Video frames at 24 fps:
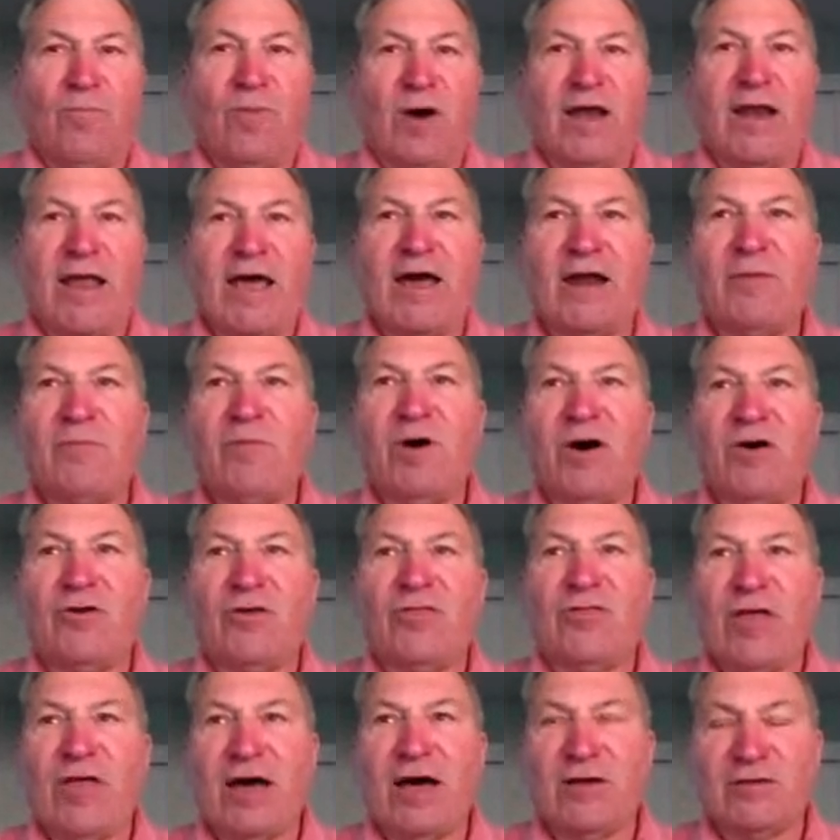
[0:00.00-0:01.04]
But at about
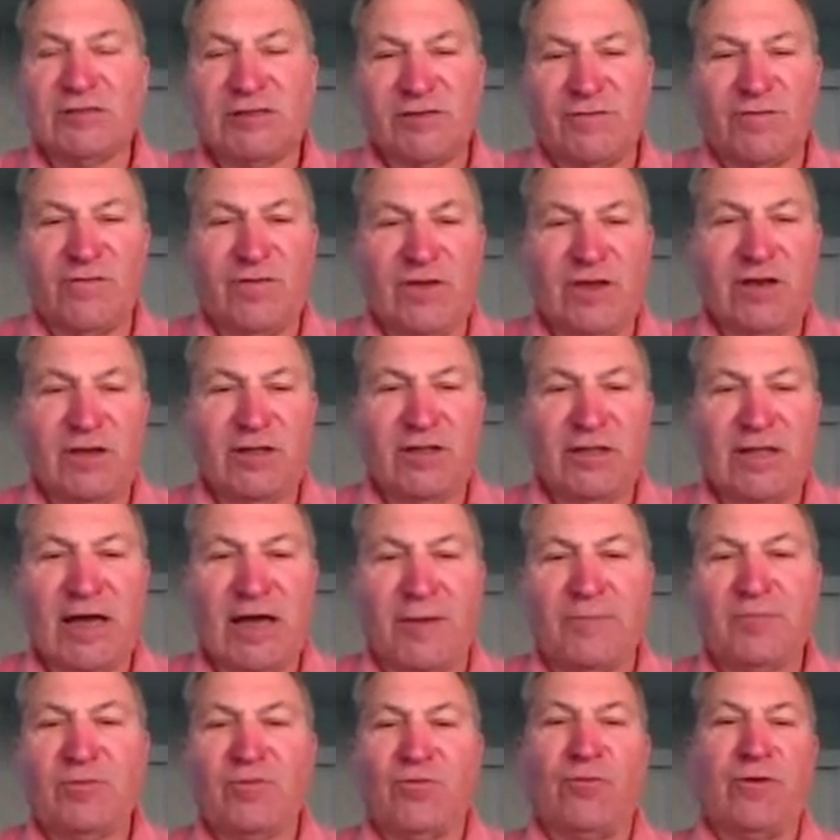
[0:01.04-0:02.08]
1,000 feet in
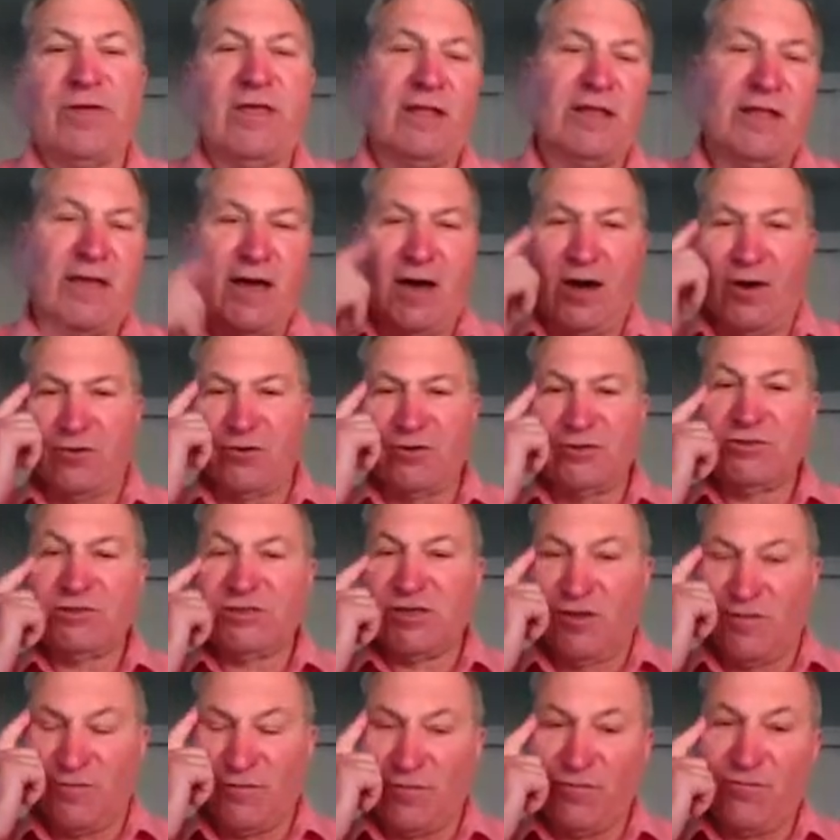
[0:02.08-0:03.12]
depth, we encountered
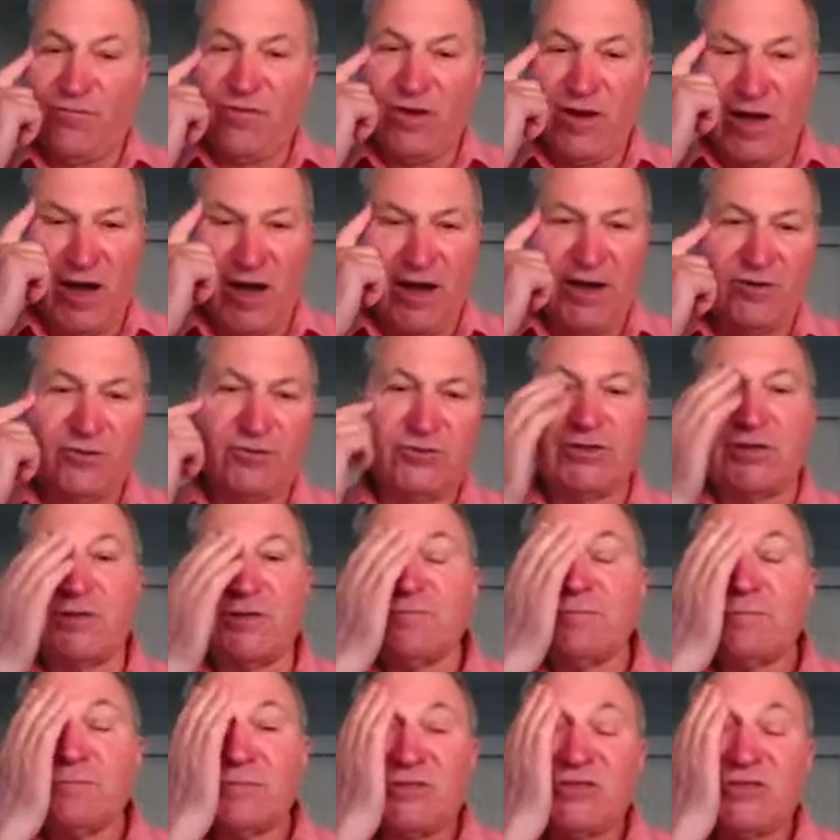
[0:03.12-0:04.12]
sulfur-free hydrogen.